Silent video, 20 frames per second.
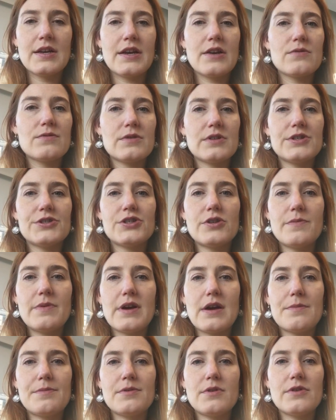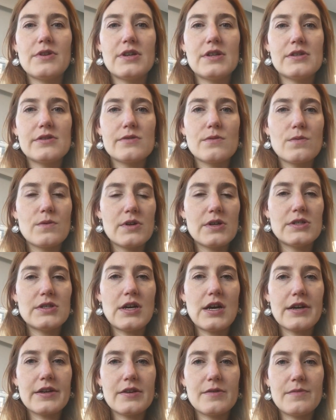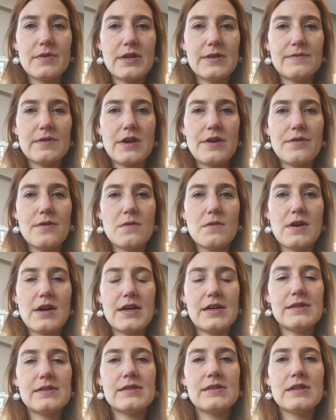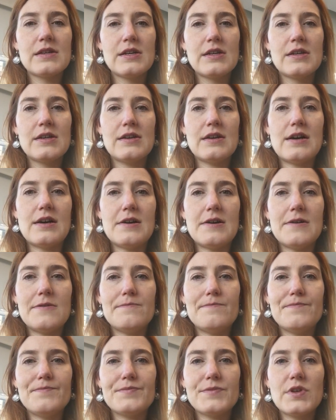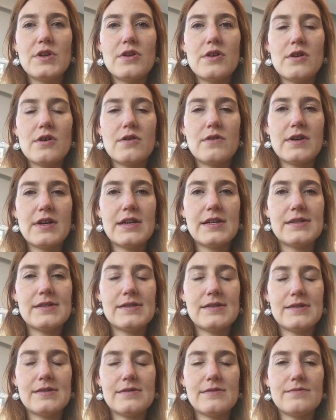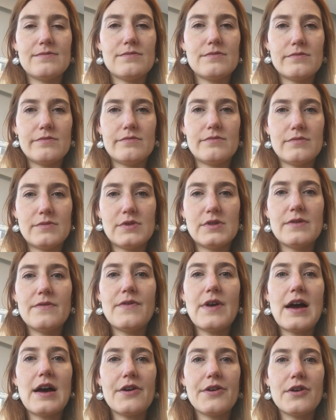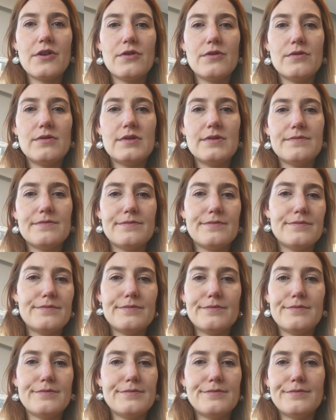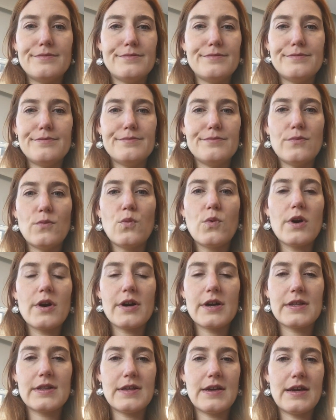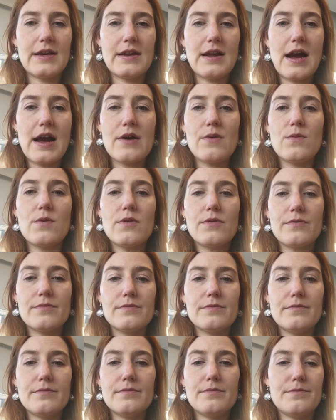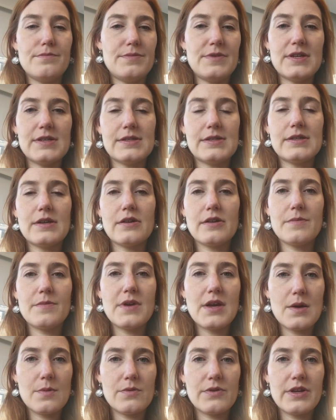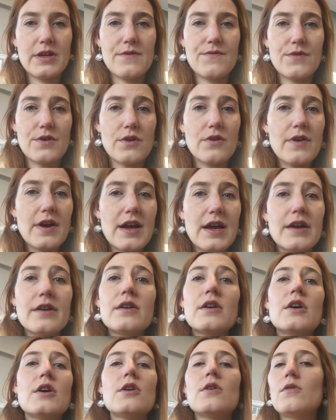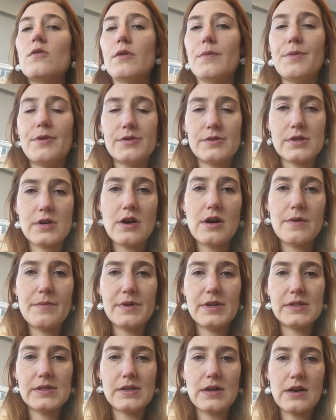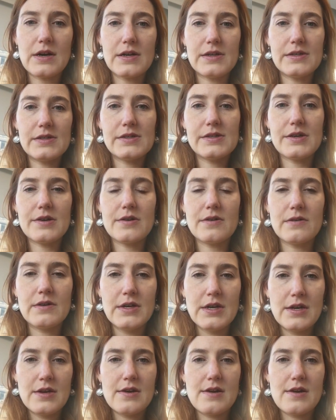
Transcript: It really should be uploaded as a Word document. Otherwise, it's devalued work that I won't necessarily be able to even grade or post comments on. So